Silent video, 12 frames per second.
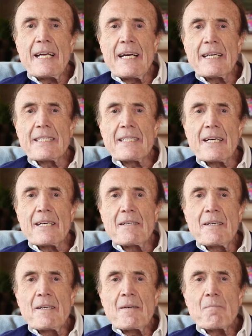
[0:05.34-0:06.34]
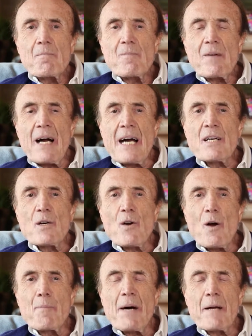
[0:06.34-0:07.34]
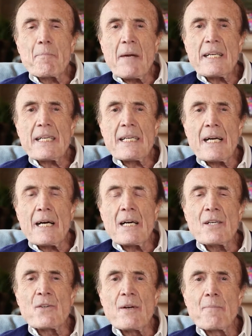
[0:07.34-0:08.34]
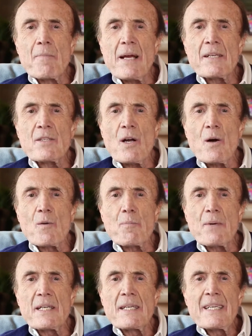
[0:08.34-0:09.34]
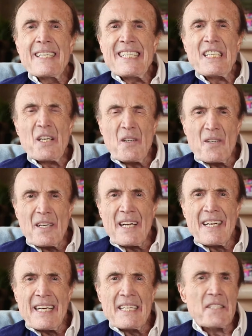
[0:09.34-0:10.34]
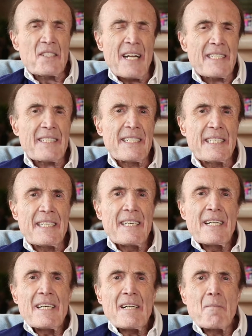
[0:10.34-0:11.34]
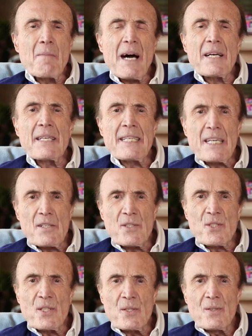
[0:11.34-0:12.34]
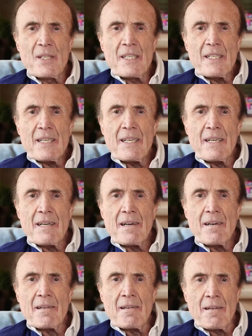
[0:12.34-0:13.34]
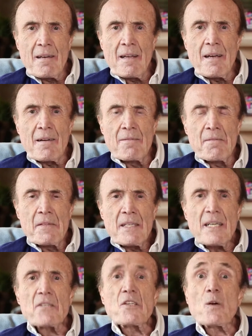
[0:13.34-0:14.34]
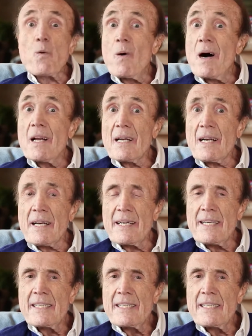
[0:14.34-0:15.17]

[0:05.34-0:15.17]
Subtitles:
and I don't know about making 100, men don't, but you know, and it's not the amount of years you live, it's the quality.